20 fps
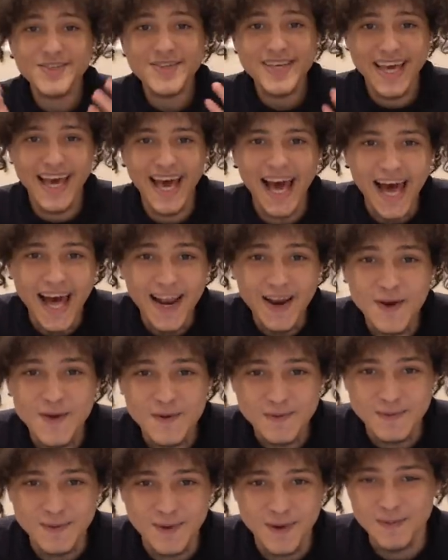do you get
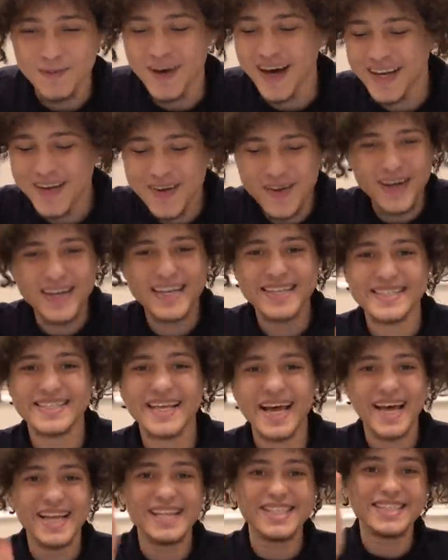hello from? I don't
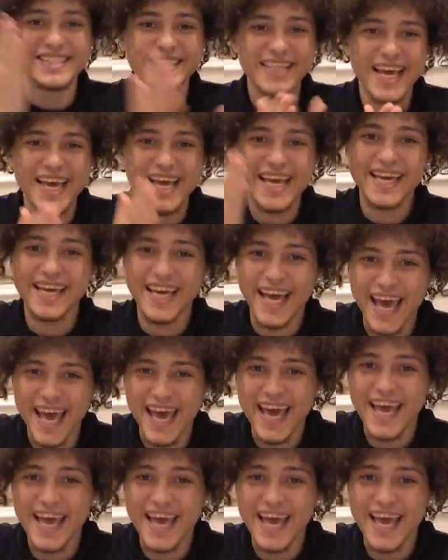understand. Jallow.